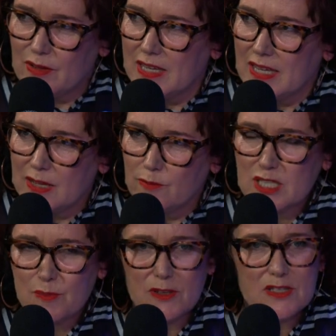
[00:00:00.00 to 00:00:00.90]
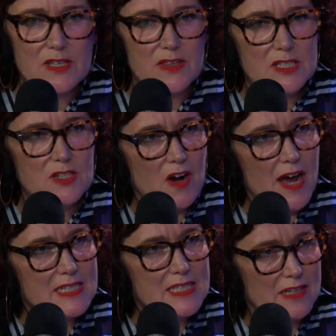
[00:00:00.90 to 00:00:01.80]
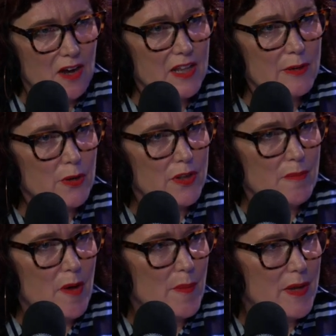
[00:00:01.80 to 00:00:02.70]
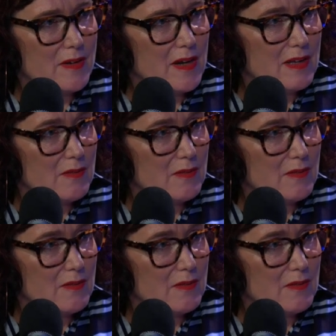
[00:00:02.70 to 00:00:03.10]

in response to the strikes in Hollywood at the moment,